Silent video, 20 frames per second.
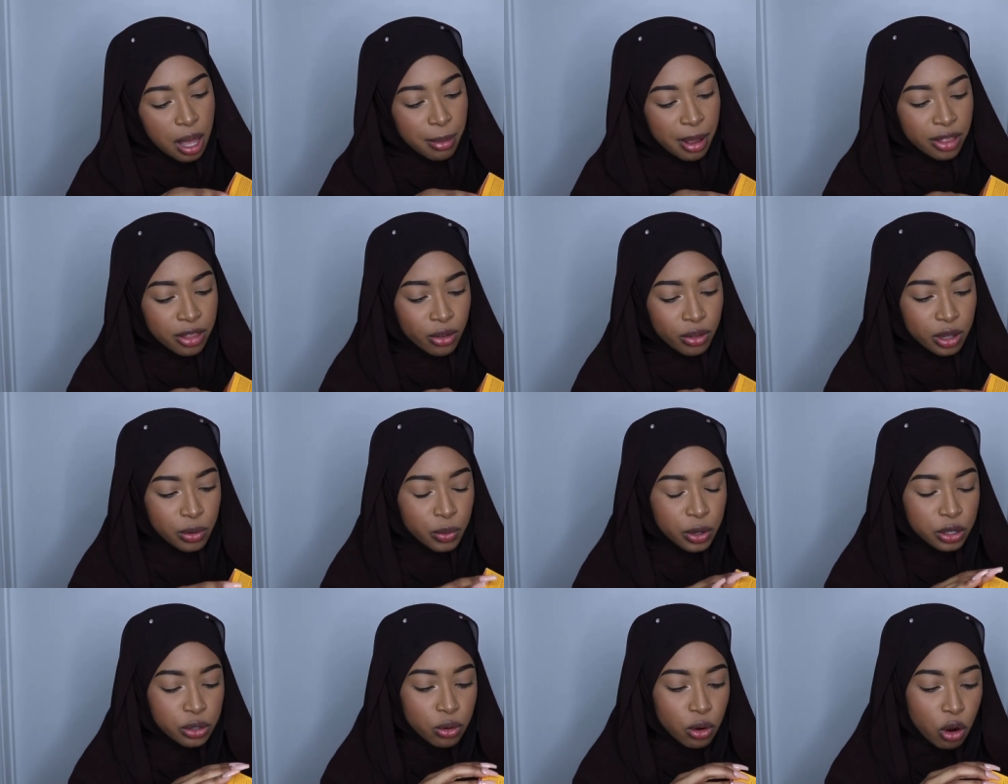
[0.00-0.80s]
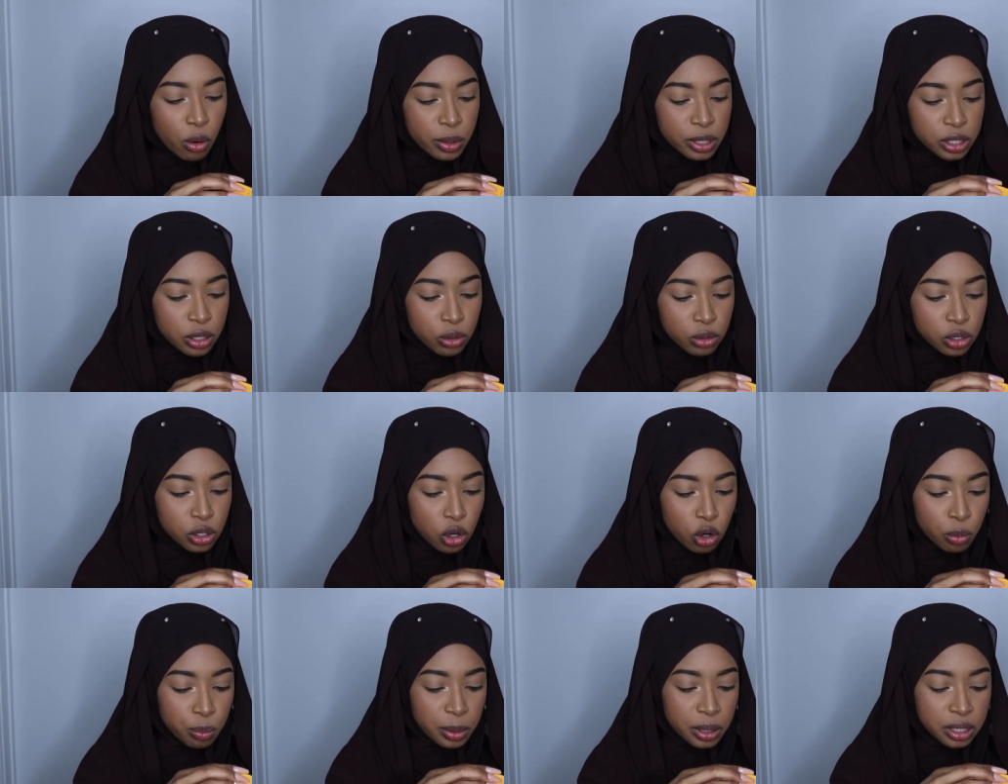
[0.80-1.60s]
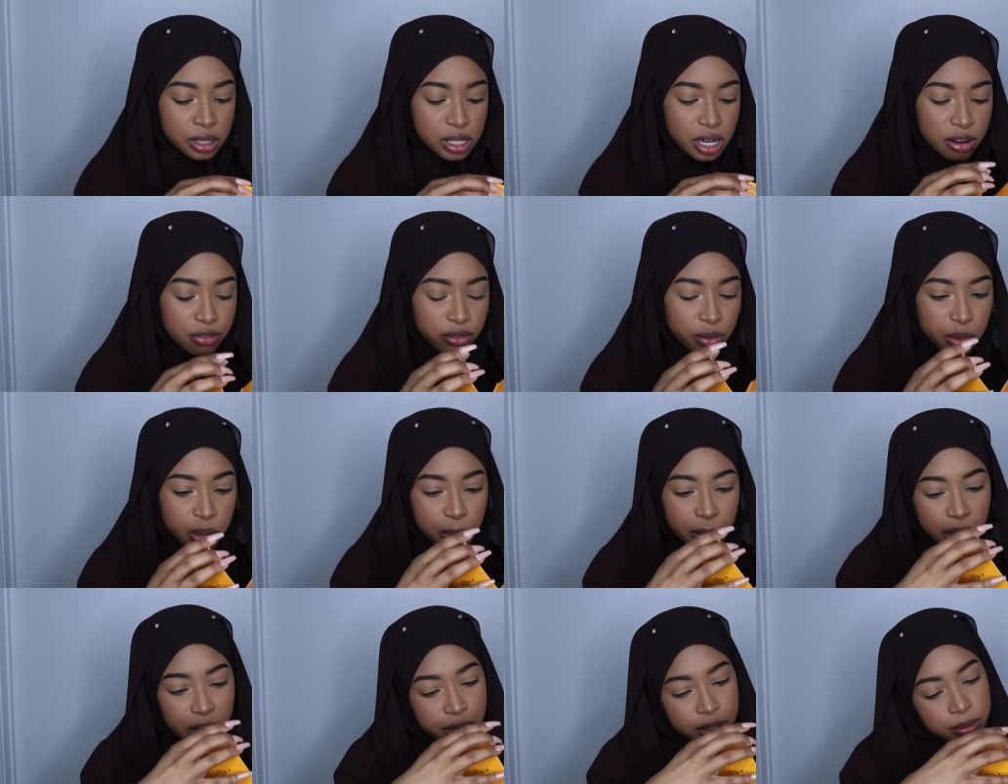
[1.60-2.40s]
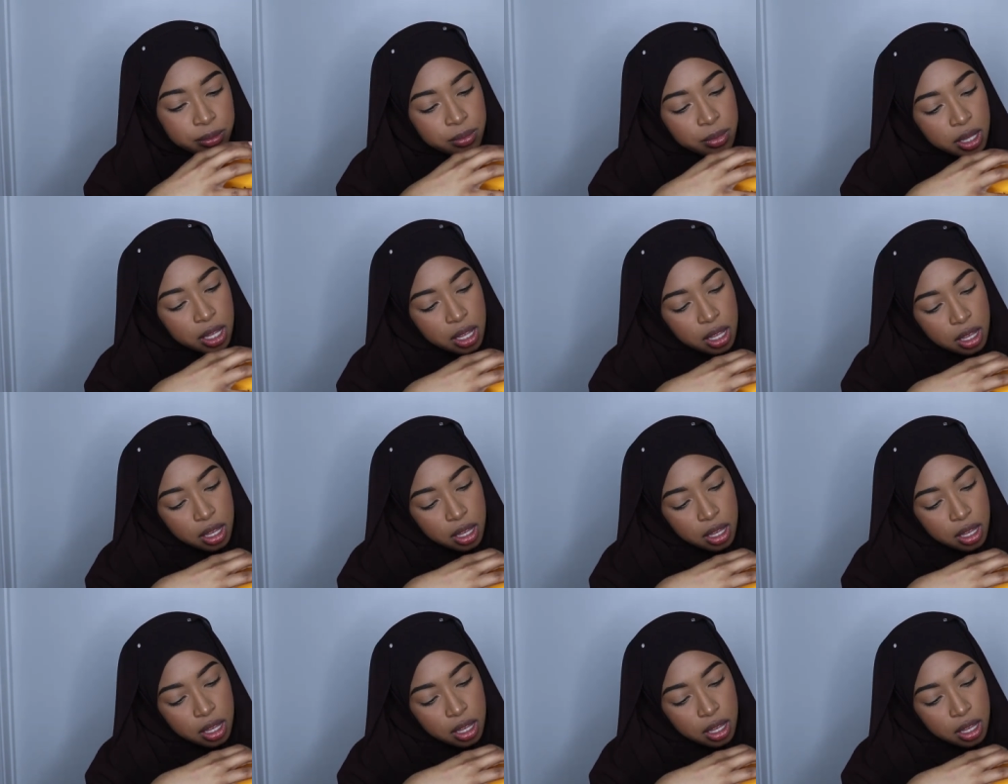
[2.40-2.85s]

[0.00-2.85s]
Am I the only one who always goes to open stuff from the bottom?